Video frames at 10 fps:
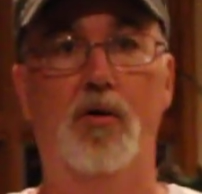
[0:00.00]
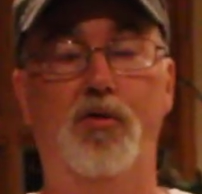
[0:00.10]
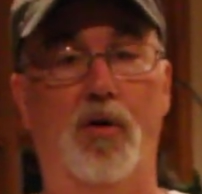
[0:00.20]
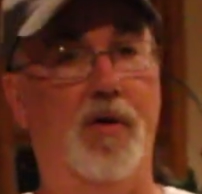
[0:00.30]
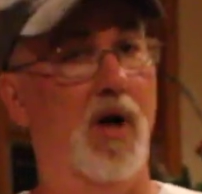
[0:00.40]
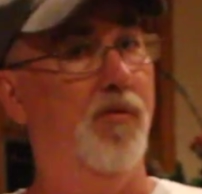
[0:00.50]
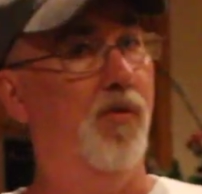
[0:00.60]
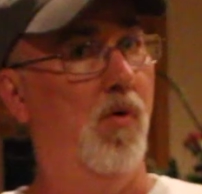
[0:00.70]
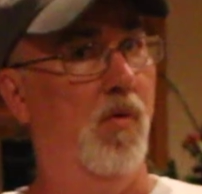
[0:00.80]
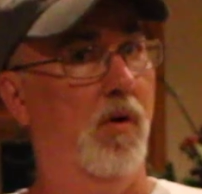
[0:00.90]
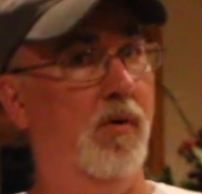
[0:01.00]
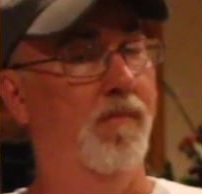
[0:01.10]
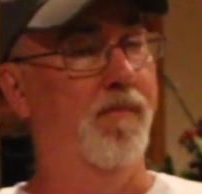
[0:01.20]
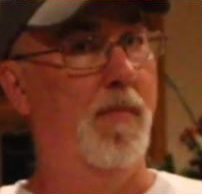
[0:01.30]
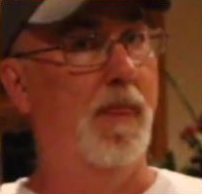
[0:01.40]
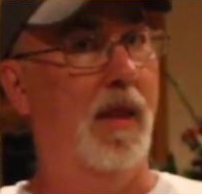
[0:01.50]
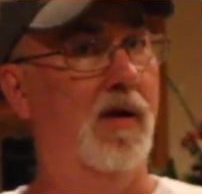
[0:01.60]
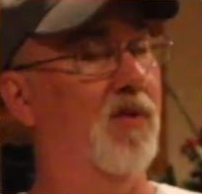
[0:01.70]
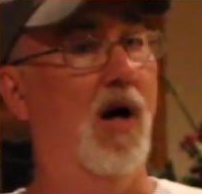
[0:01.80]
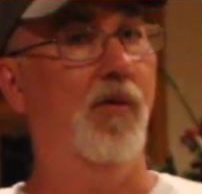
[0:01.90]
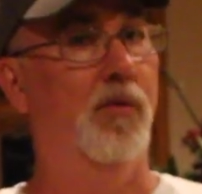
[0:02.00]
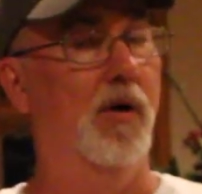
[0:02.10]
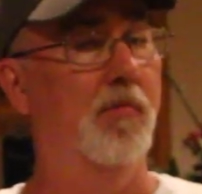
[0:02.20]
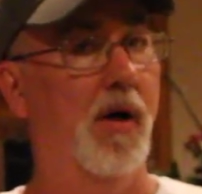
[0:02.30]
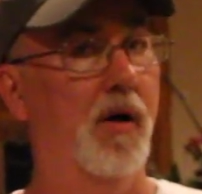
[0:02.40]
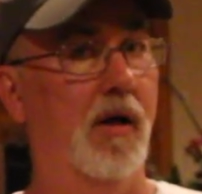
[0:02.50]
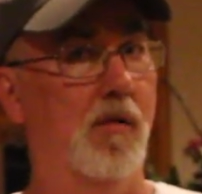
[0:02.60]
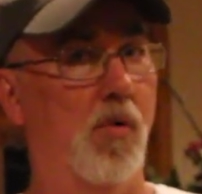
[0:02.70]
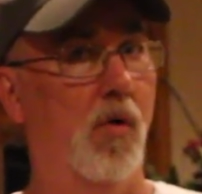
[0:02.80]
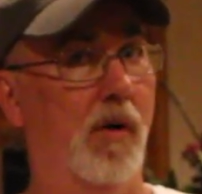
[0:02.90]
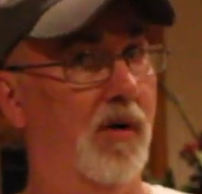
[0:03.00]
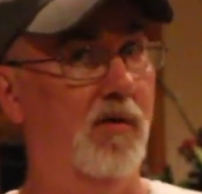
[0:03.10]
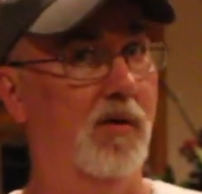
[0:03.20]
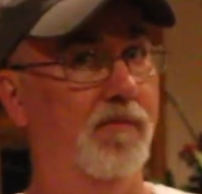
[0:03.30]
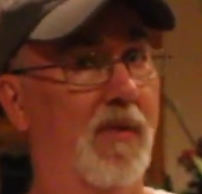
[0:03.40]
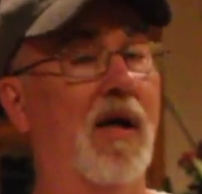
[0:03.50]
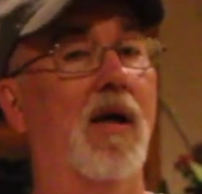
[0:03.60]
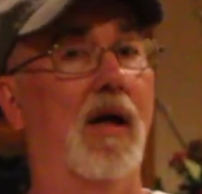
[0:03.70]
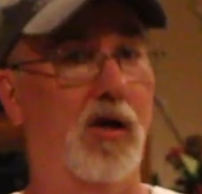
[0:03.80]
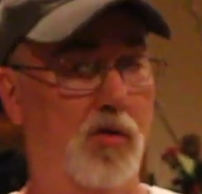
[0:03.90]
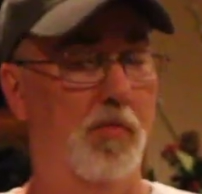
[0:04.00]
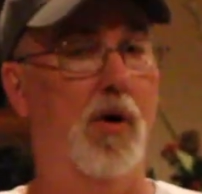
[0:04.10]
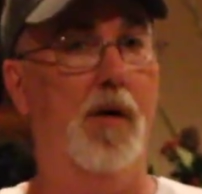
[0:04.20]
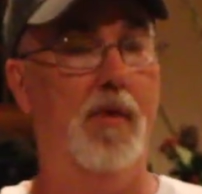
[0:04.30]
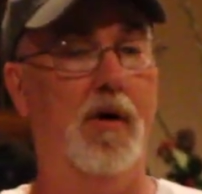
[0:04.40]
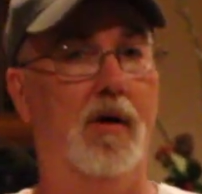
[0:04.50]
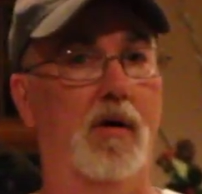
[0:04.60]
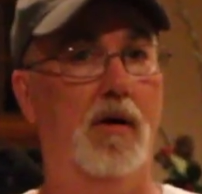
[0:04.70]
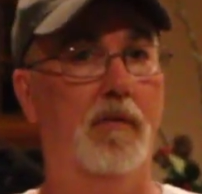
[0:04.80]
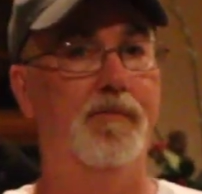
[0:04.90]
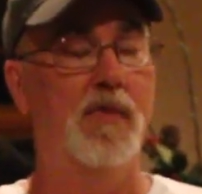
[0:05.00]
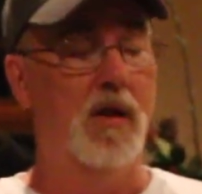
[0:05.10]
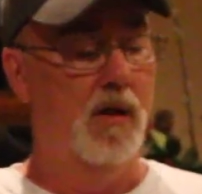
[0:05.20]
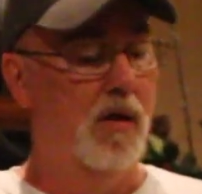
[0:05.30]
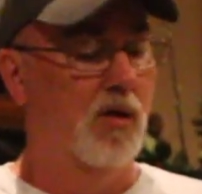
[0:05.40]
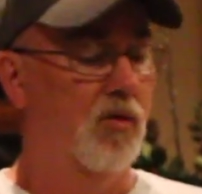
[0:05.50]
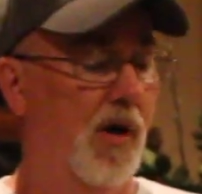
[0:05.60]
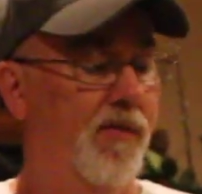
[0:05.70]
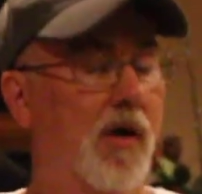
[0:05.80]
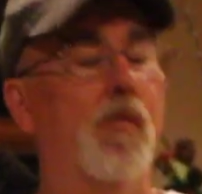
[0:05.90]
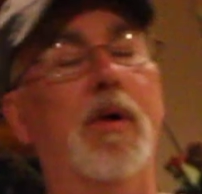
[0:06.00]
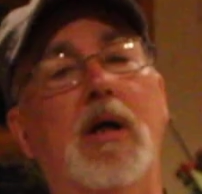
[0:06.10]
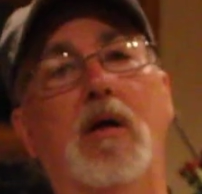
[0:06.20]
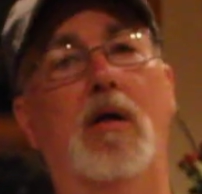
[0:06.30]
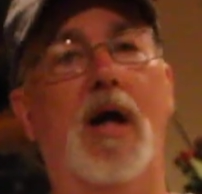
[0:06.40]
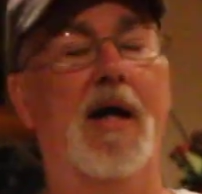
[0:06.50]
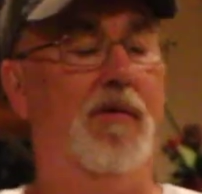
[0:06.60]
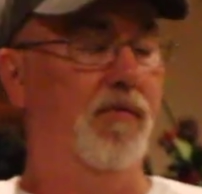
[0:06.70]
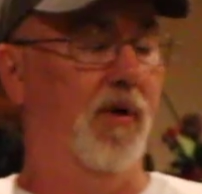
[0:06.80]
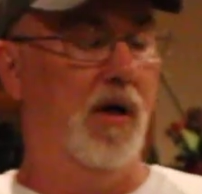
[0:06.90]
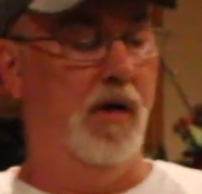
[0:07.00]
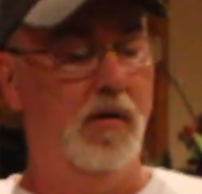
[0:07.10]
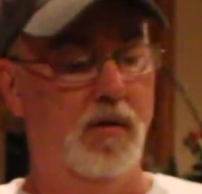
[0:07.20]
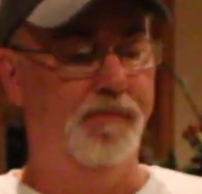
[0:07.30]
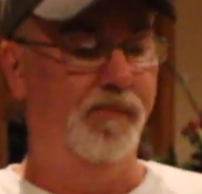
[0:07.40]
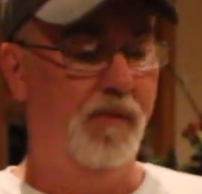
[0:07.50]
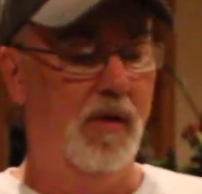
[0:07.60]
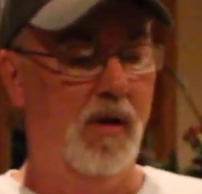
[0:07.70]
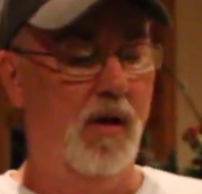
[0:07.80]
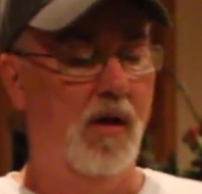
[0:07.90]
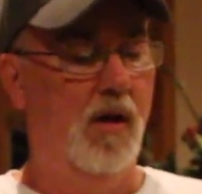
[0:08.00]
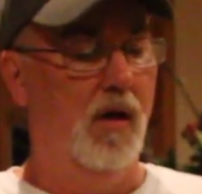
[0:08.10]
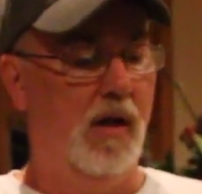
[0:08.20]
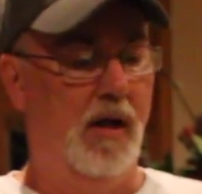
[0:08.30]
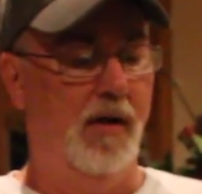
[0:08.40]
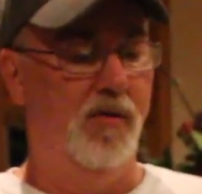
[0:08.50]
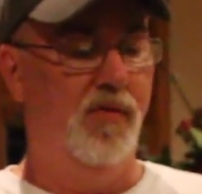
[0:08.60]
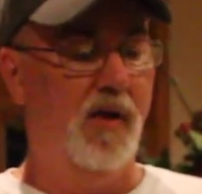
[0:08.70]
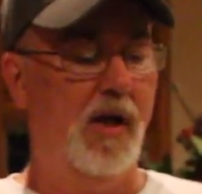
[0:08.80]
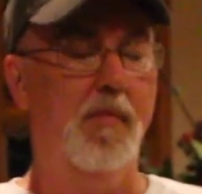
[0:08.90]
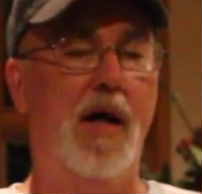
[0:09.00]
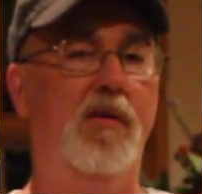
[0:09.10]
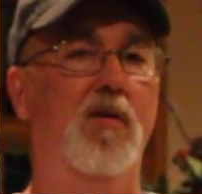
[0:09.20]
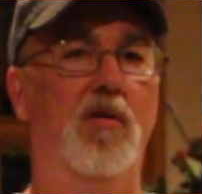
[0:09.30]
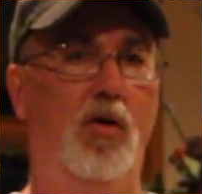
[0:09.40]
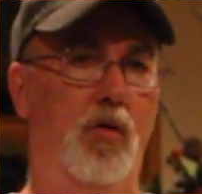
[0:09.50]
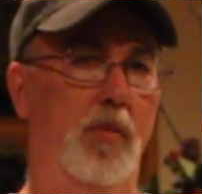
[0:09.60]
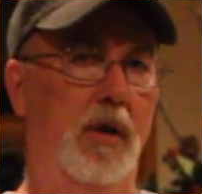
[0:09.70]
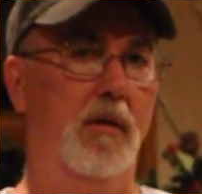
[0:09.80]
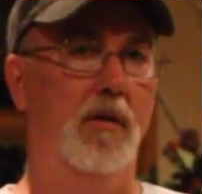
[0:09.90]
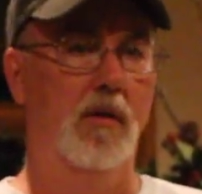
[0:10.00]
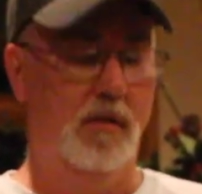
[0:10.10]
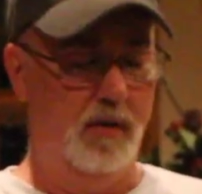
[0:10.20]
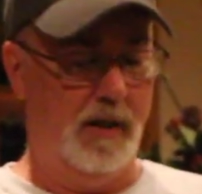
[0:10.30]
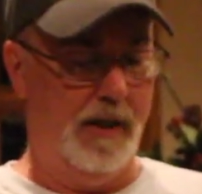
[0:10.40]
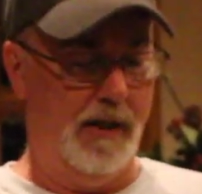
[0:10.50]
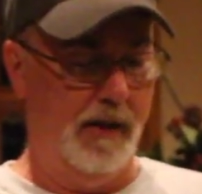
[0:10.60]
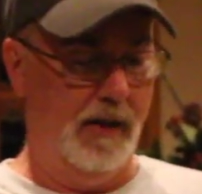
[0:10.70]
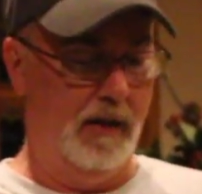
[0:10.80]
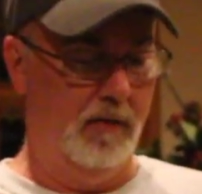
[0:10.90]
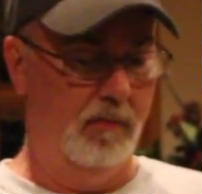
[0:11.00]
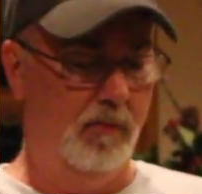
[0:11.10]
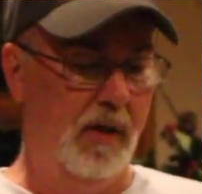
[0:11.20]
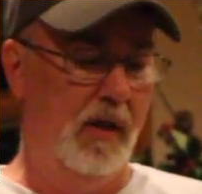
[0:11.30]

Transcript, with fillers: So therefore, it's not really a bug anymore, is it? It's a primary gun. So I think we need to kind of uh, uh, think about this a little bit uh, and